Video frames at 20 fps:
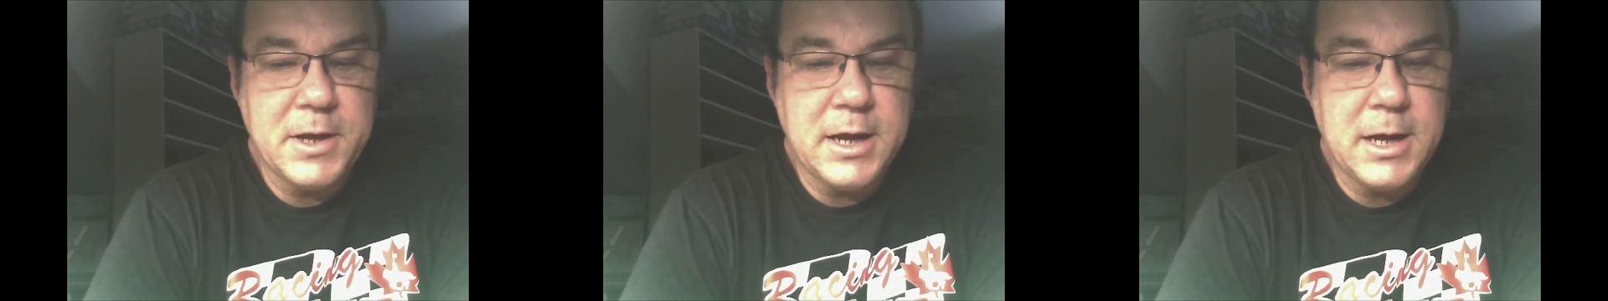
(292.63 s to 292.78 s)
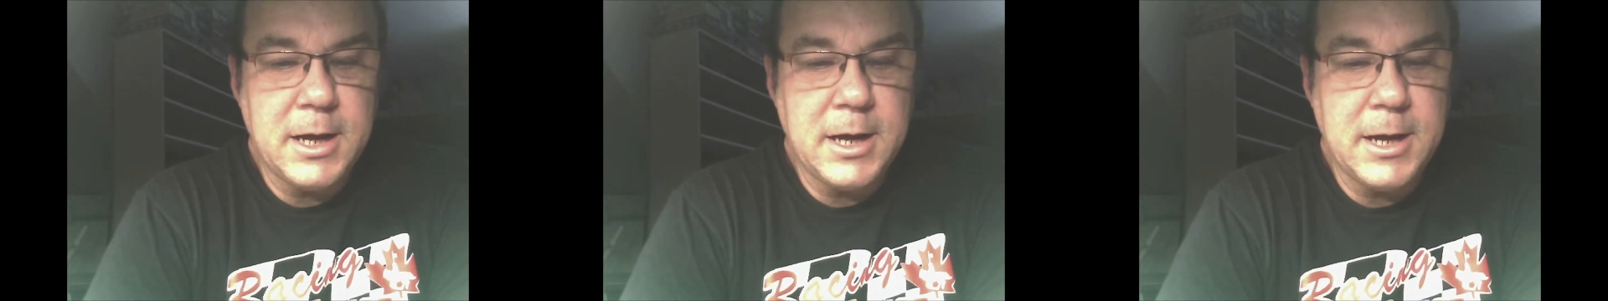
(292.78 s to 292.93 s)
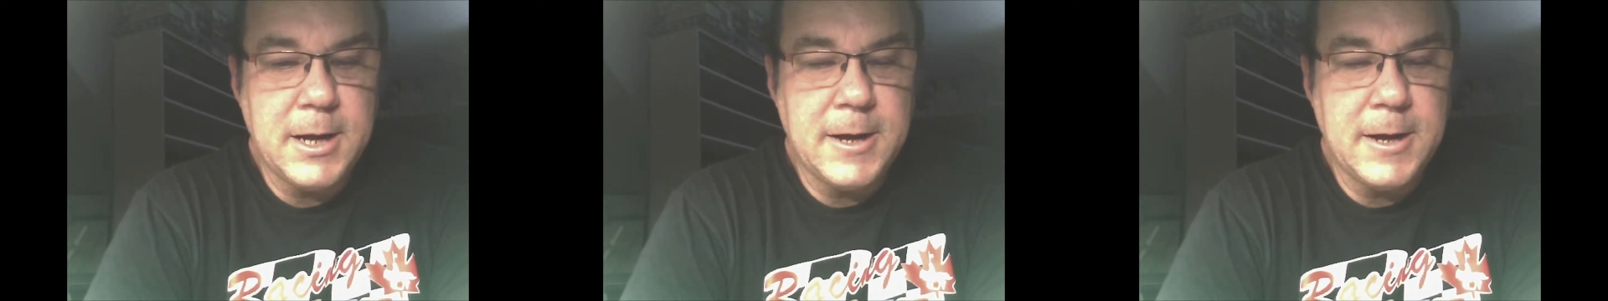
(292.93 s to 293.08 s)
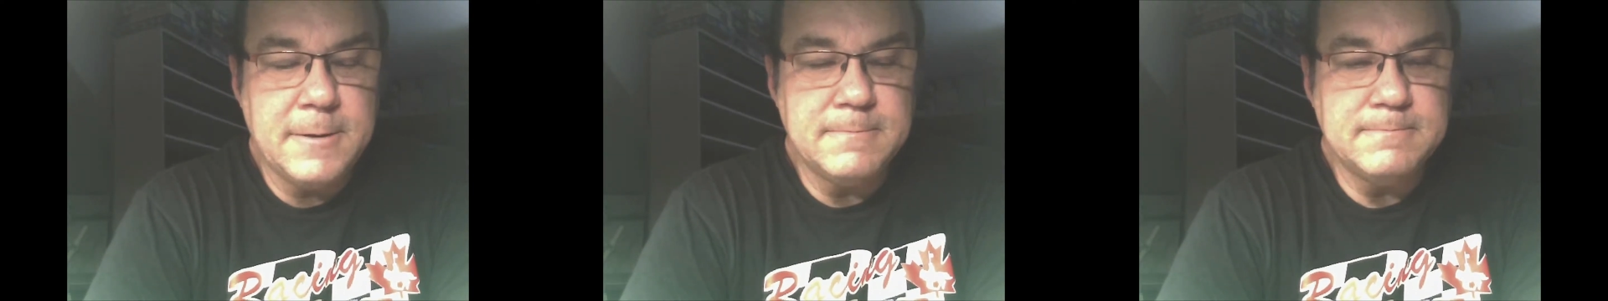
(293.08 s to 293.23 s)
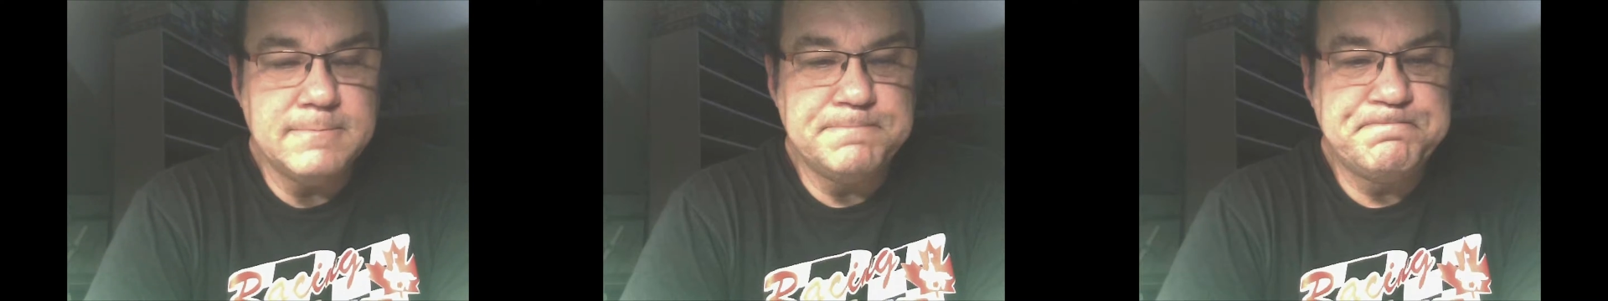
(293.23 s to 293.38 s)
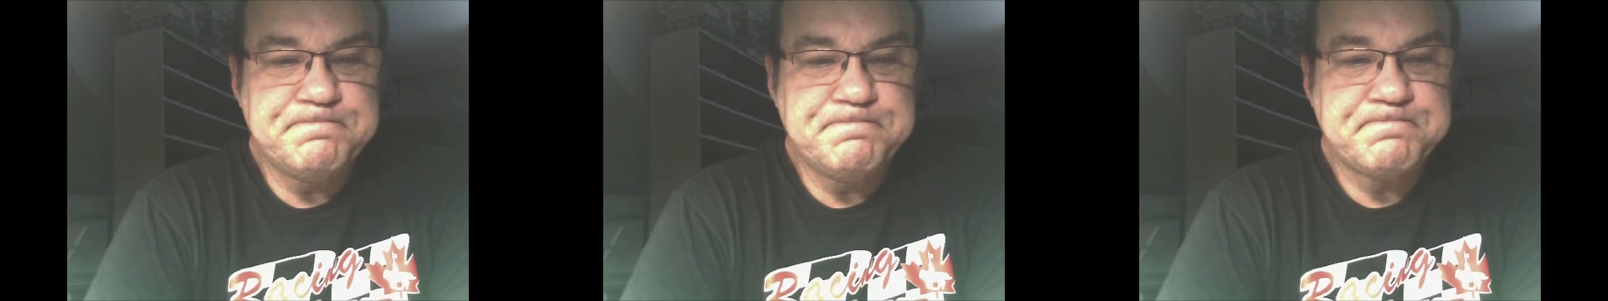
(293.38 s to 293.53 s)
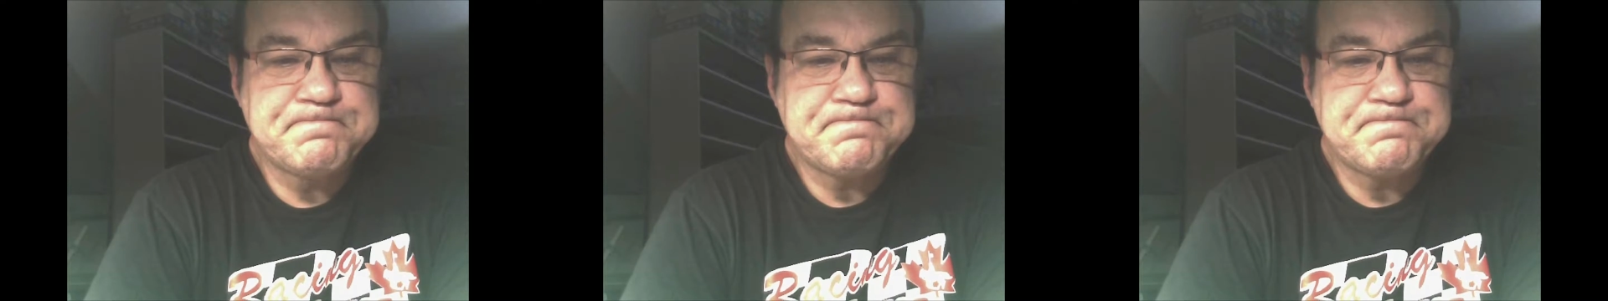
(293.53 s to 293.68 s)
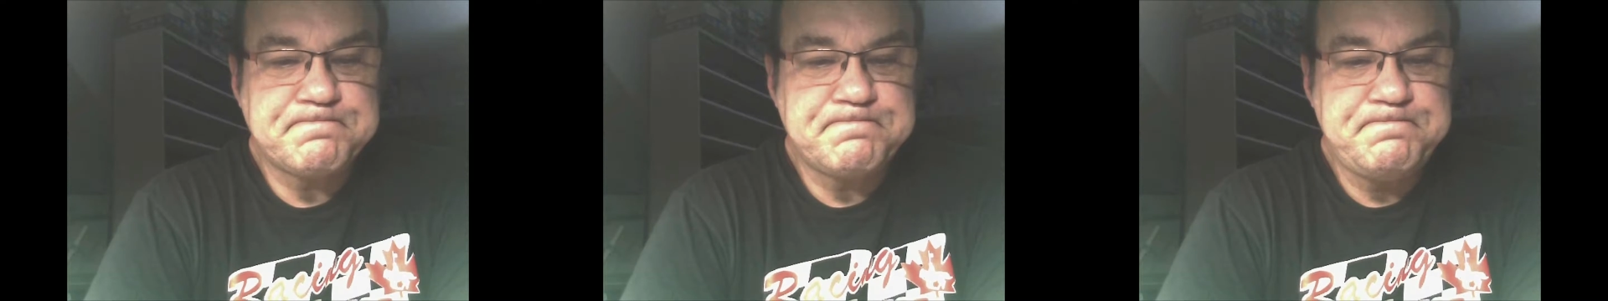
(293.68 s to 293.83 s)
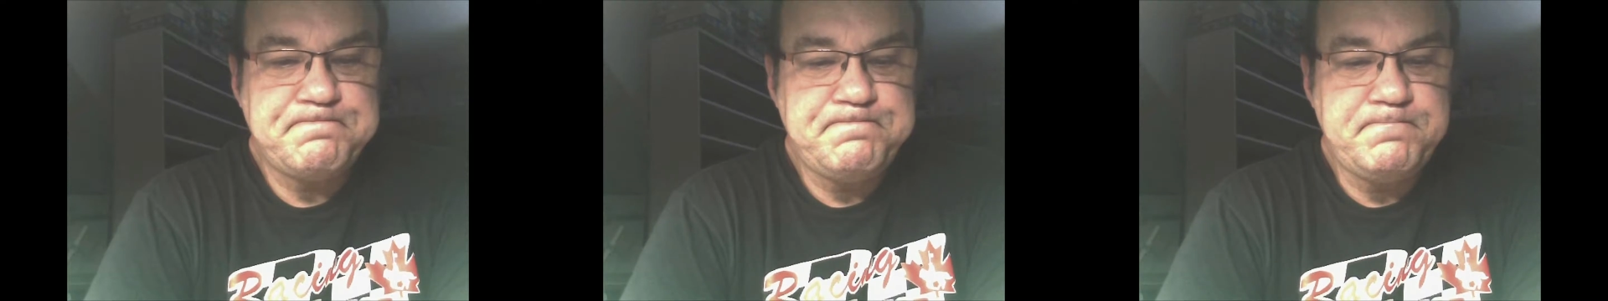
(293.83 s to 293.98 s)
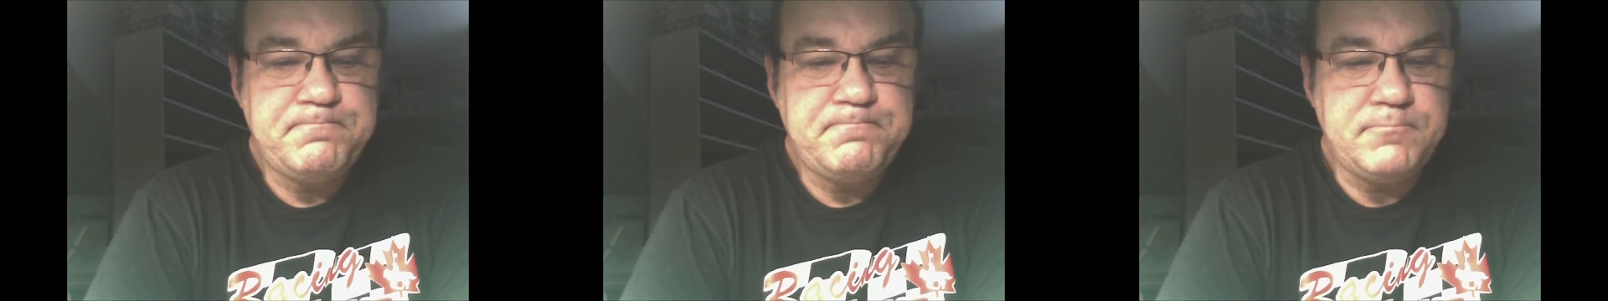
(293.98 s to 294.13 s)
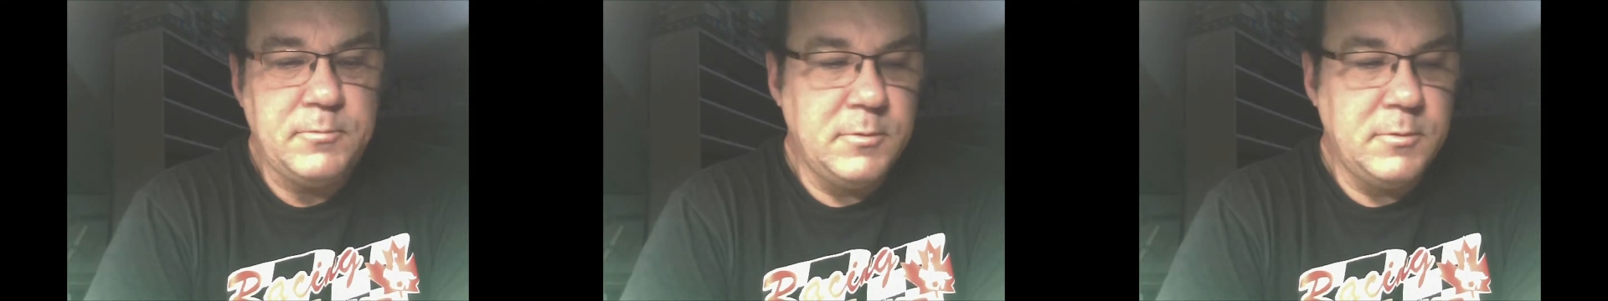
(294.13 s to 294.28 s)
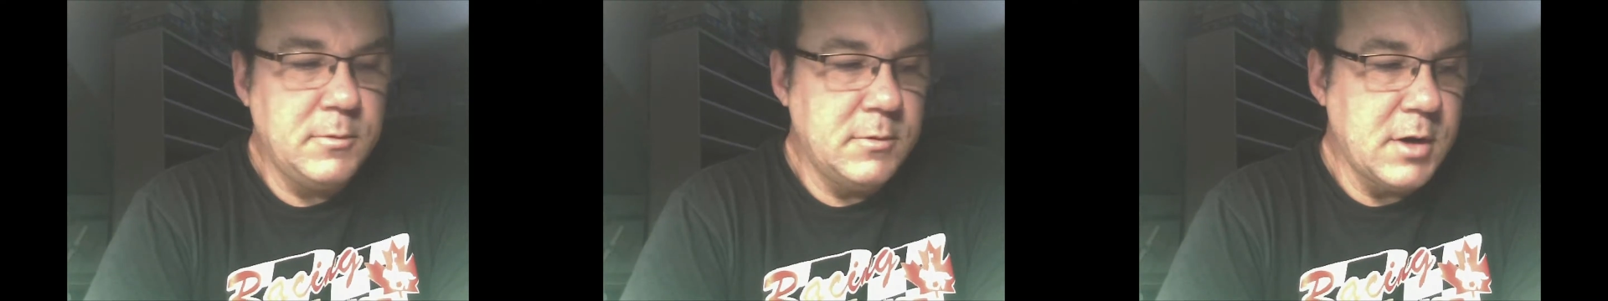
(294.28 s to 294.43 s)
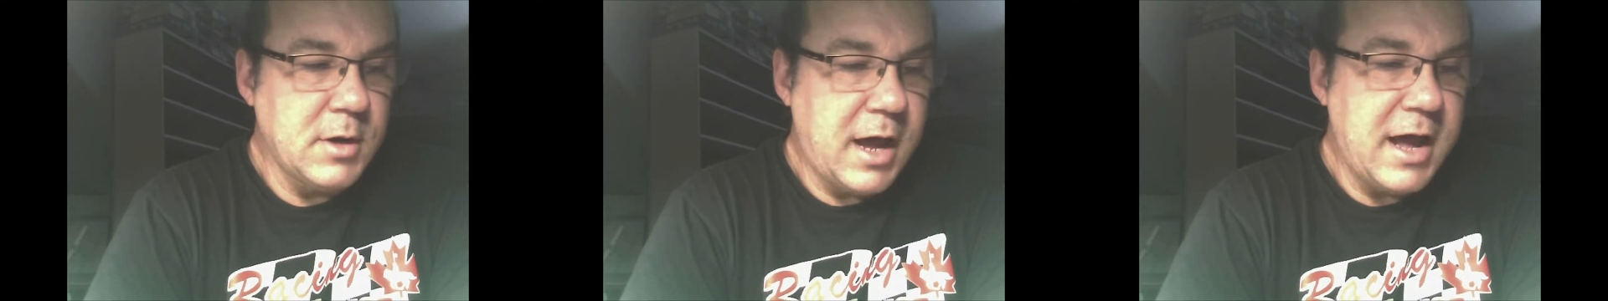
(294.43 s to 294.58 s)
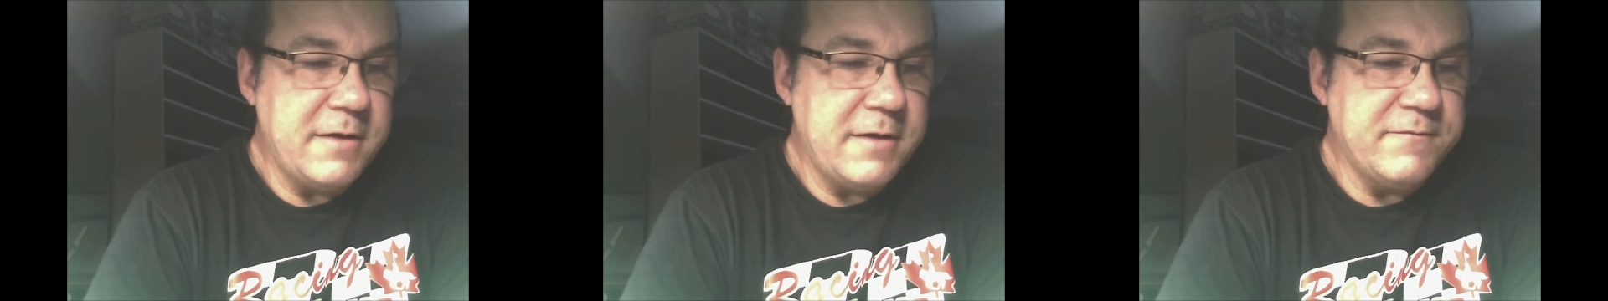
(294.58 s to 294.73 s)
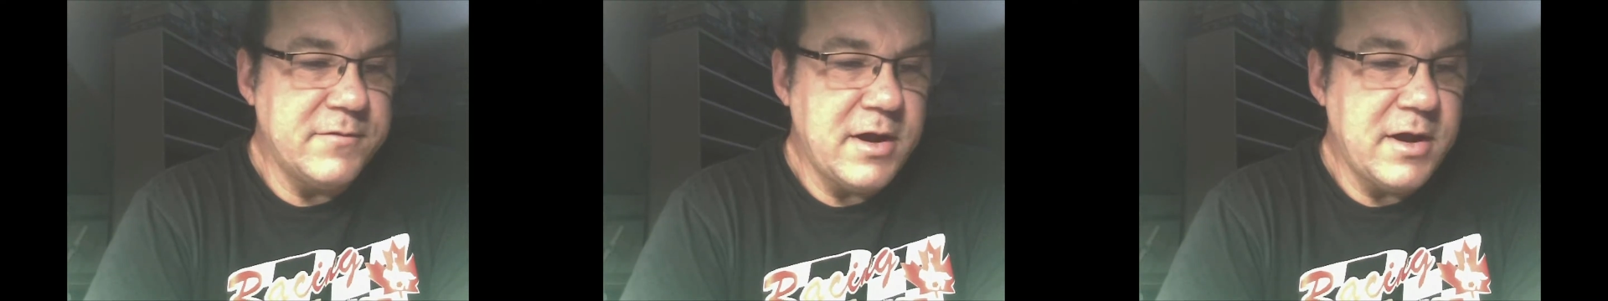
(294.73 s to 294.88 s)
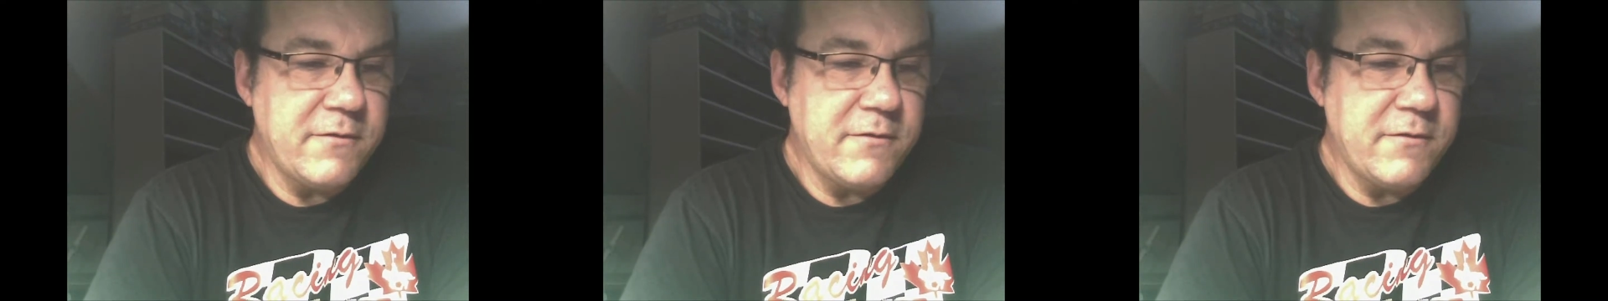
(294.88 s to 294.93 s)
I've